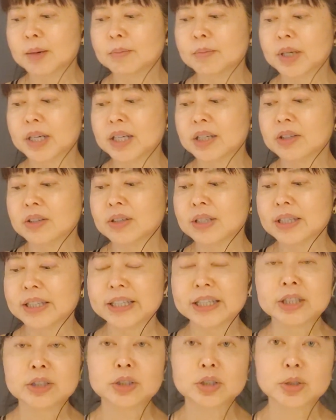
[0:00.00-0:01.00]
it could
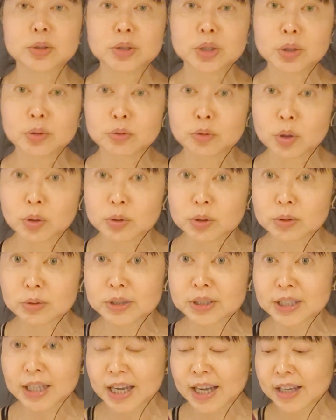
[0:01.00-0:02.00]
lead to
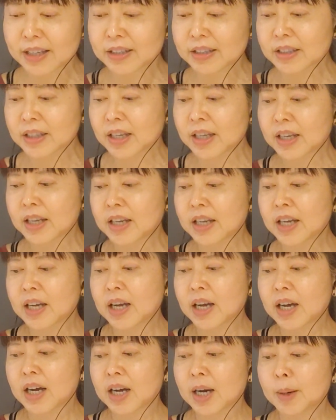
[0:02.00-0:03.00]
neuronal death
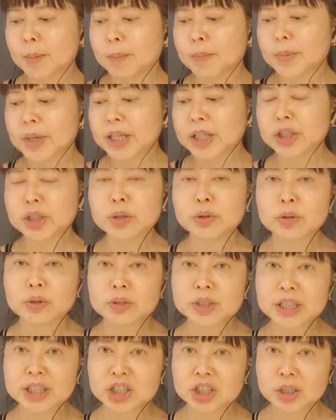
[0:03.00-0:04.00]
in
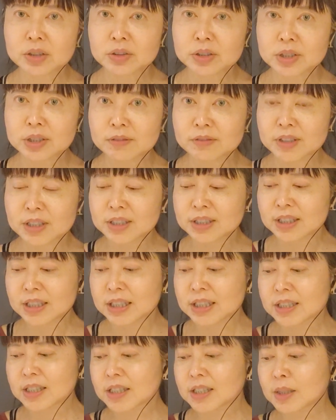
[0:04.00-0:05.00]
neurodegenerative
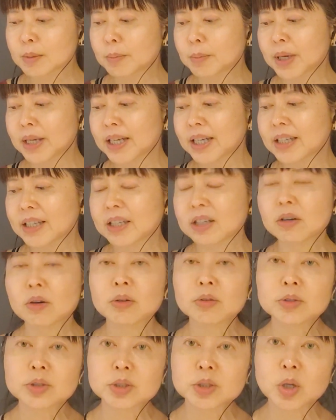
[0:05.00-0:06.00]
diseases, but it can
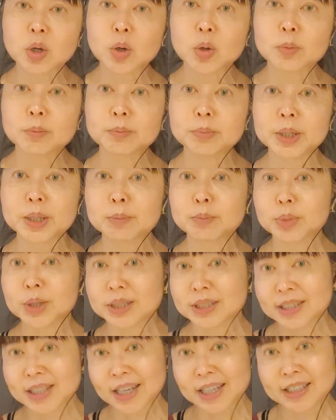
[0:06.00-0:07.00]
also be
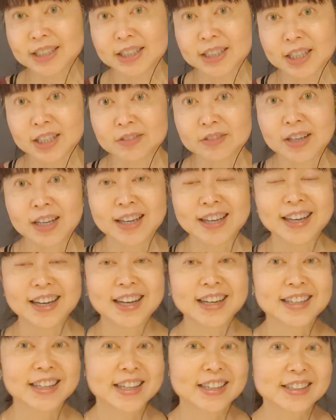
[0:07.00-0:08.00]
protective
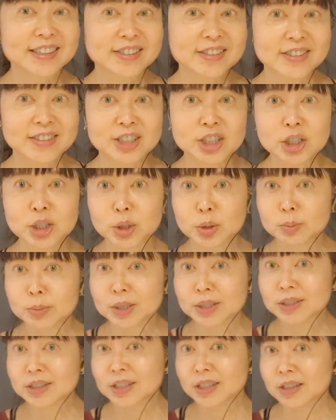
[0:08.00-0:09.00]
against certain
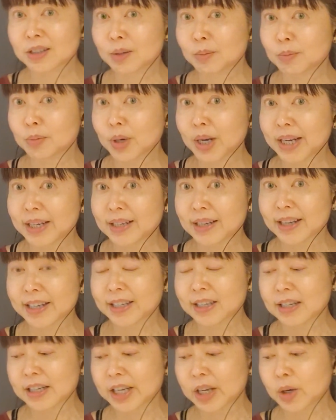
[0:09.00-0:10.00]
tumors in the brain,
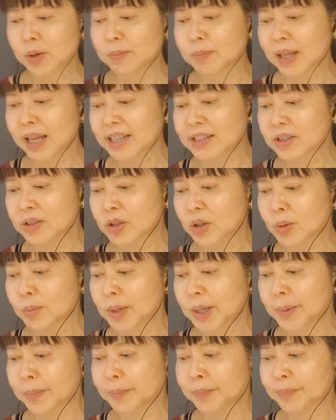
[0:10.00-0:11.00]
like glioblastoma.